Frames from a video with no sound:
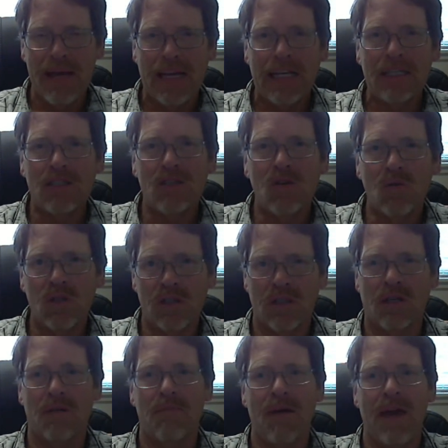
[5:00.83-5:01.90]
is notice the
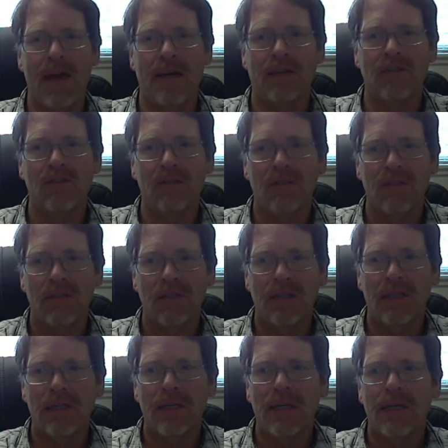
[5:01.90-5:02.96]
commands.
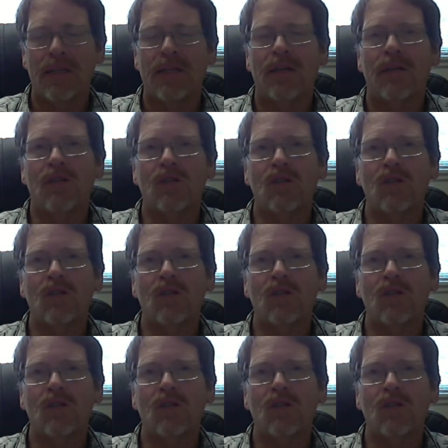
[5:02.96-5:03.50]
There are